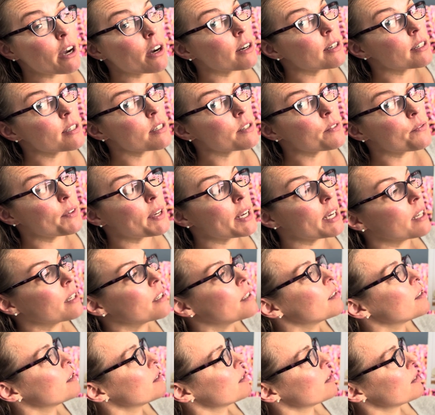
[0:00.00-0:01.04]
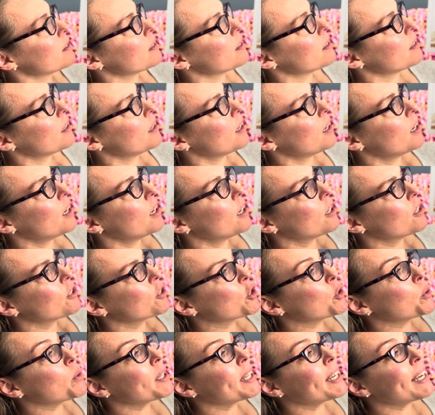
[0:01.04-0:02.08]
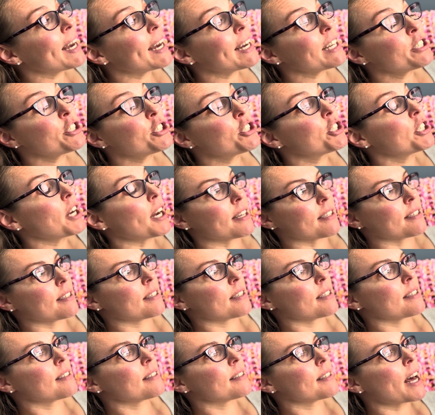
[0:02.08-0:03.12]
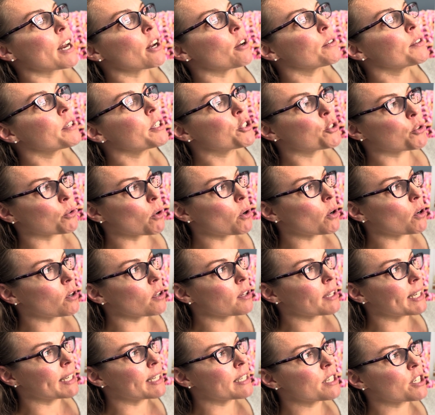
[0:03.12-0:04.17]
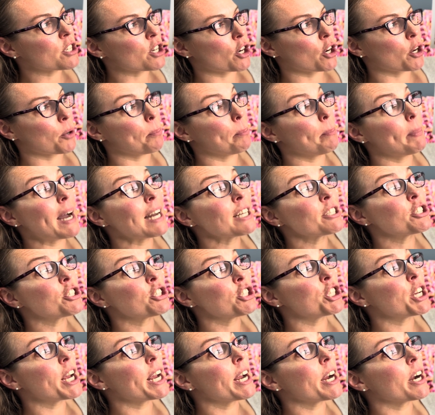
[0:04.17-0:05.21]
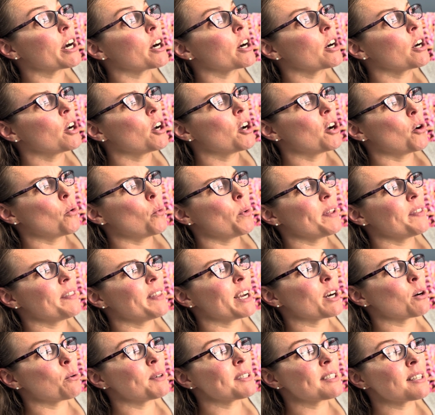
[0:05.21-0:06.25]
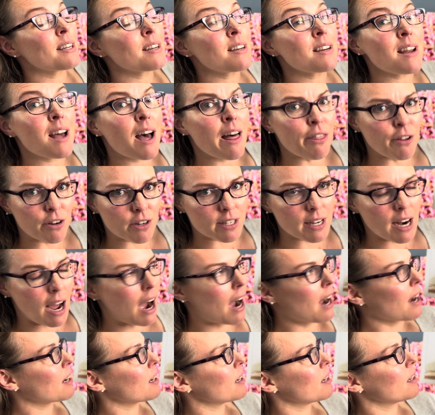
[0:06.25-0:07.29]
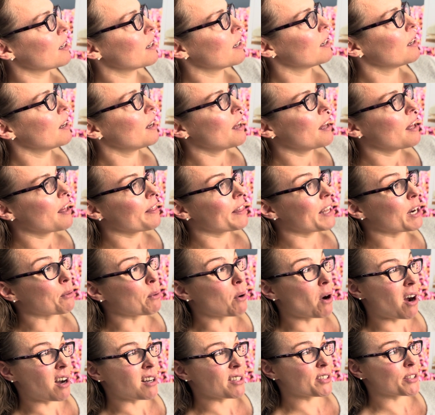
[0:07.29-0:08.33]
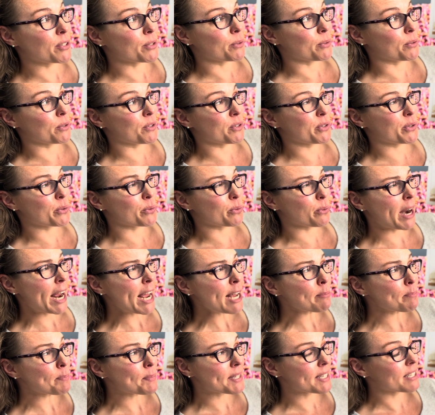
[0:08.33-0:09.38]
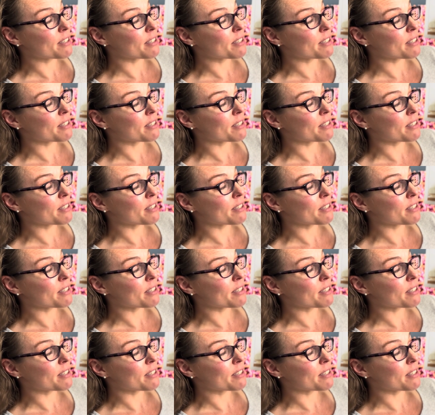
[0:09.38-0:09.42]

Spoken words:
on his feet. Julia had just settled the troll into her best chair when there was another knock. There were also scrapes